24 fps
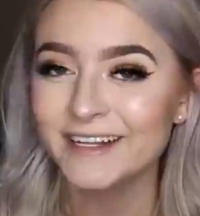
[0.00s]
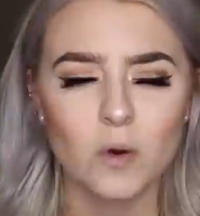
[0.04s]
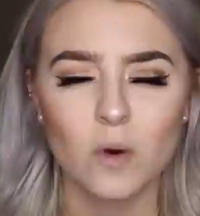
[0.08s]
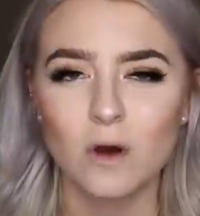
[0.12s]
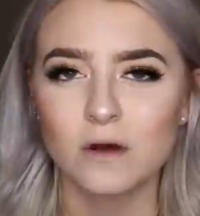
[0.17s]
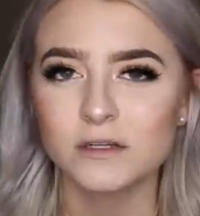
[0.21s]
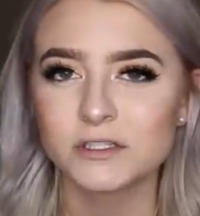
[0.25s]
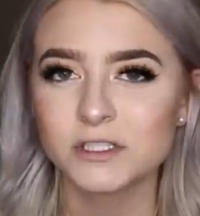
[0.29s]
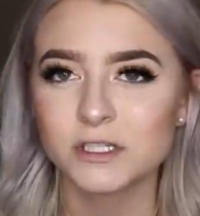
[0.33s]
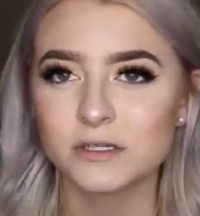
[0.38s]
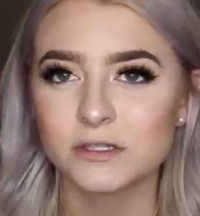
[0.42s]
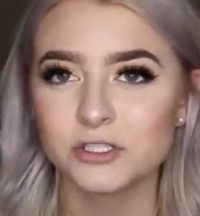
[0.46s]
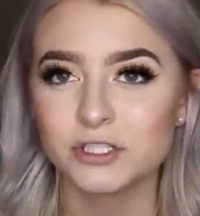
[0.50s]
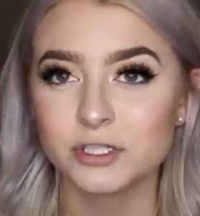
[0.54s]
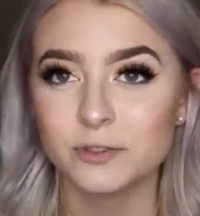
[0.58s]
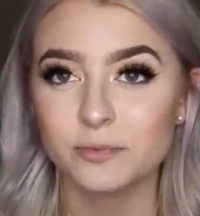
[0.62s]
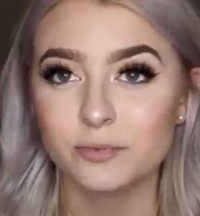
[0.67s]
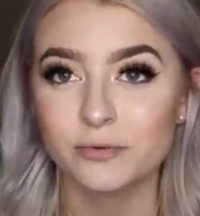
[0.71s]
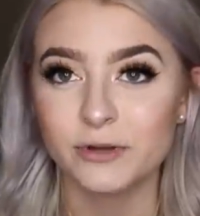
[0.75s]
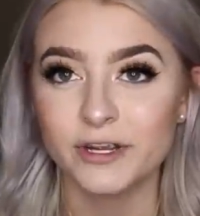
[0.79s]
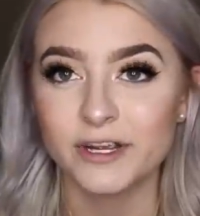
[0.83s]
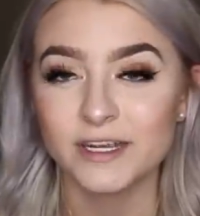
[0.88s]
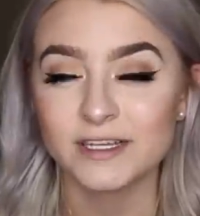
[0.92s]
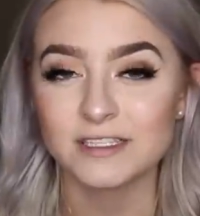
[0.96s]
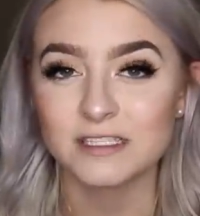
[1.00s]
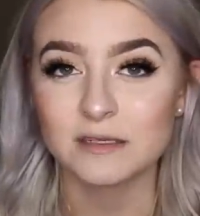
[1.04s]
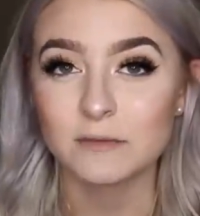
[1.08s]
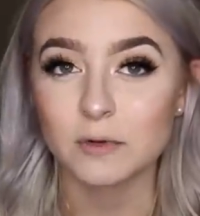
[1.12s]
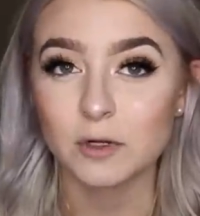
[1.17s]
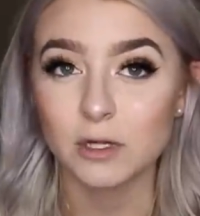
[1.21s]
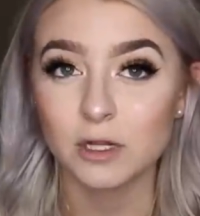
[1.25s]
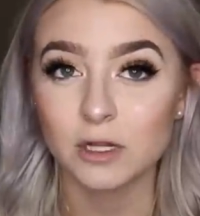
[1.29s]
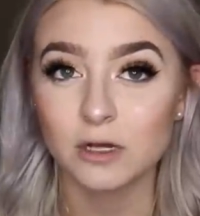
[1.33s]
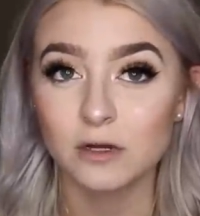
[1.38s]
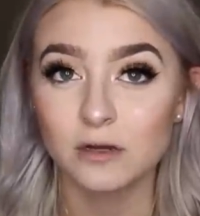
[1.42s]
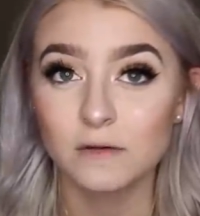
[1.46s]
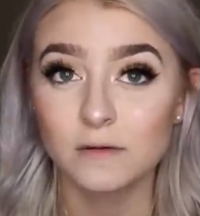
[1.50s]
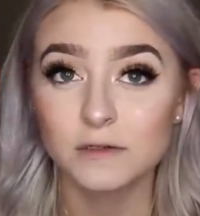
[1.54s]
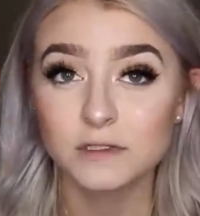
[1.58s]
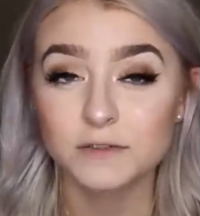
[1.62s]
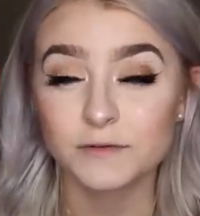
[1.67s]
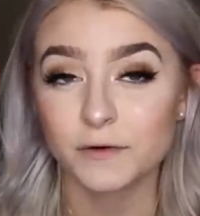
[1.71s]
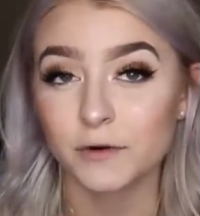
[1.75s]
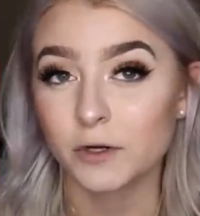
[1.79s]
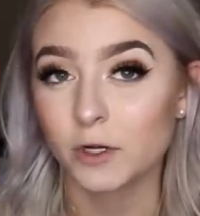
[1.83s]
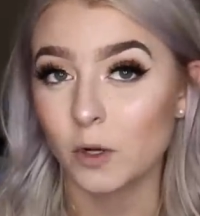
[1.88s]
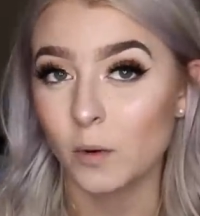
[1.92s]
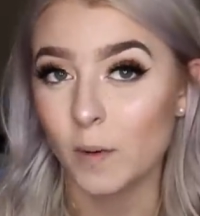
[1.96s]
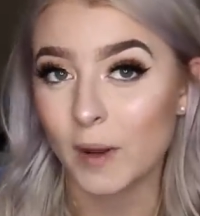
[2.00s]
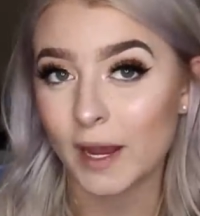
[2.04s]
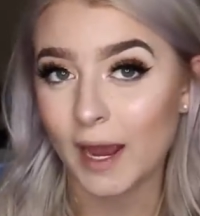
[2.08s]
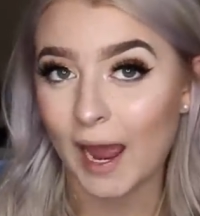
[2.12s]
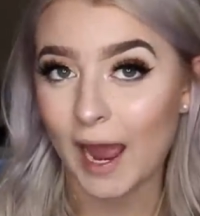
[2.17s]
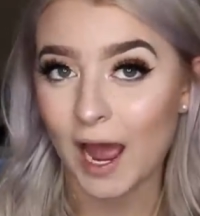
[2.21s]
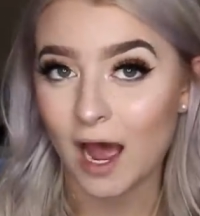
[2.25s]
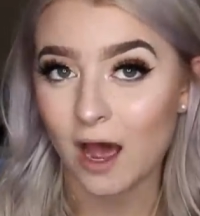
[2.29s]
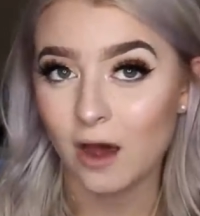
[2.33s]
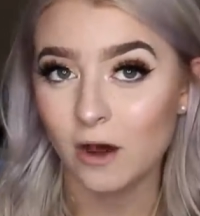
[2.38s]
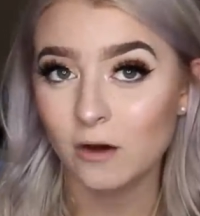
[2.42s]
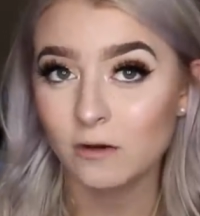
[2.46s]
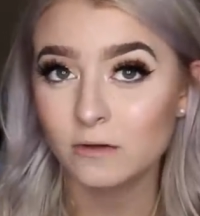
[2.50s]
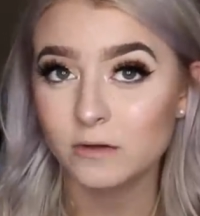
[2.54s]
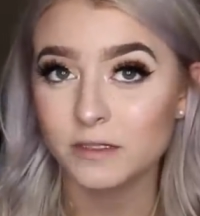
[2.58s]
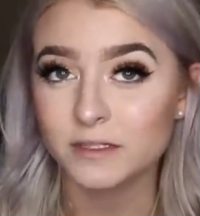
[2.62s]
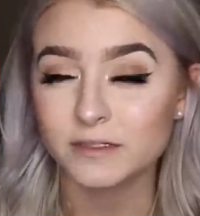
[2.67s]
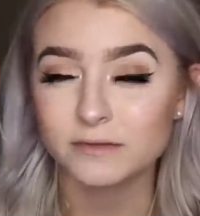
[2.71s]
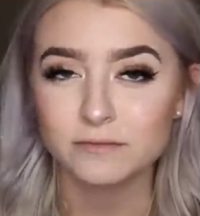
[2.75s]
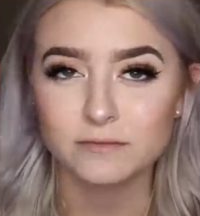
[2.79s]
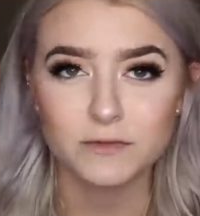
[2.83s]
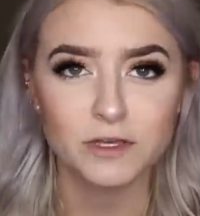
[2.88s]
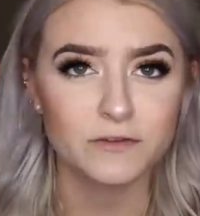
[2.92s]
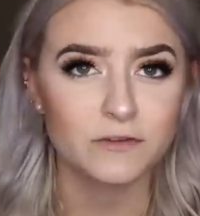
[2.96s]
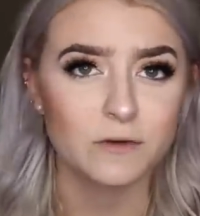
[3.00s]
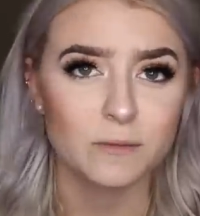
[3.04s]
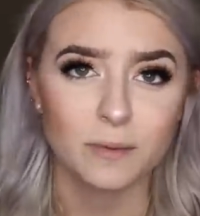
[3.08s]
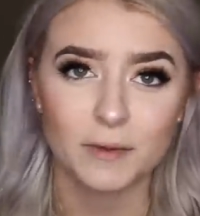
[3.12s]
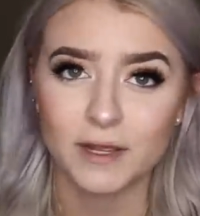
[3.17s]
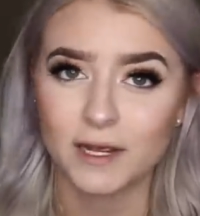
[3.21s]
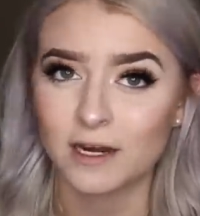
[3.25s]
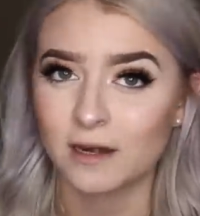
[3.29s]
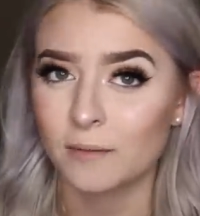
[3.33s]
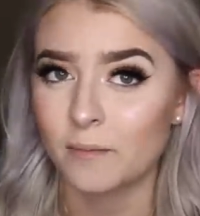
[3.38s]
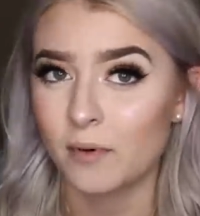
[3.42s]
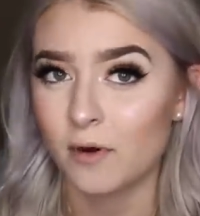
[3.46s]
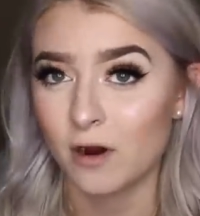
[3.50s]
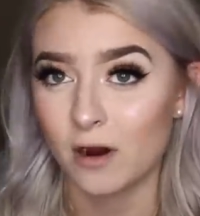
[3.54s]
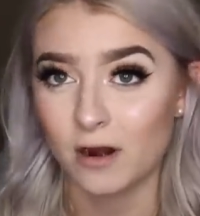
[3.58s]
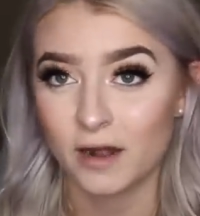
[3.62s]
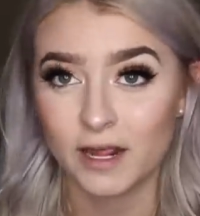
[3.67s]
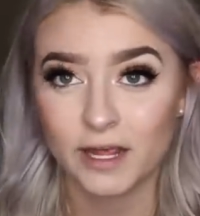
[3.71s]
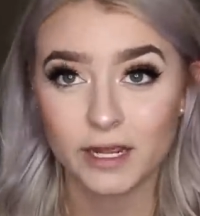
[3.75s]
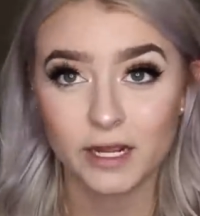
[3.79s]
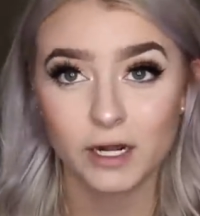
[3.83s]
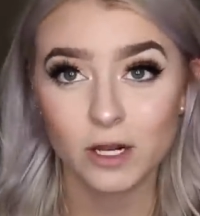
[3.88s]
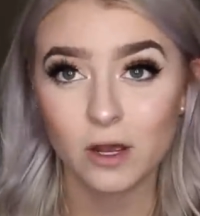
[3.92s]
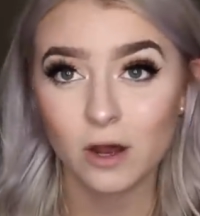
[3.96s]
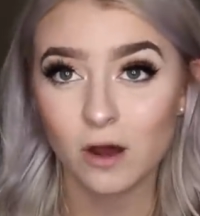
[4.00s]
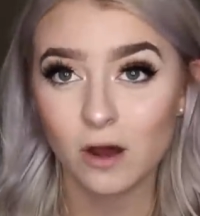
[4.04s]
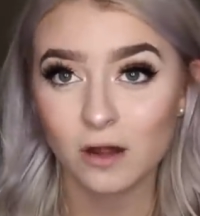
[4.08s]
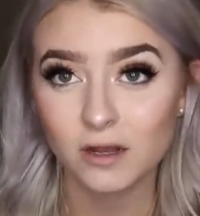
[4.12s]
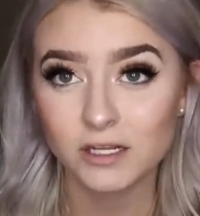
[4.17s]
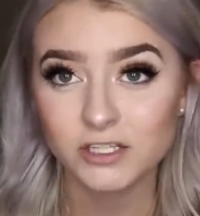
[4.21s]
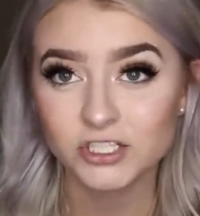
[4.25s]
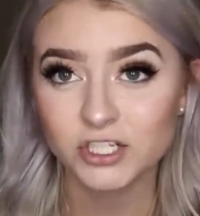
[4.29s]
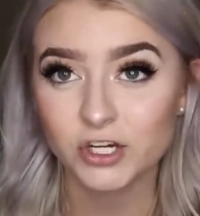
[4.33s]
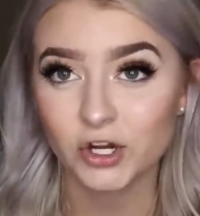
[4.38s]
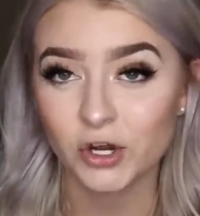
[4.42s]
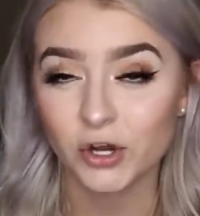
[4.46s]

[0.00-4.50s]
You also should bring some clothes for going out and if you plan on partying in college at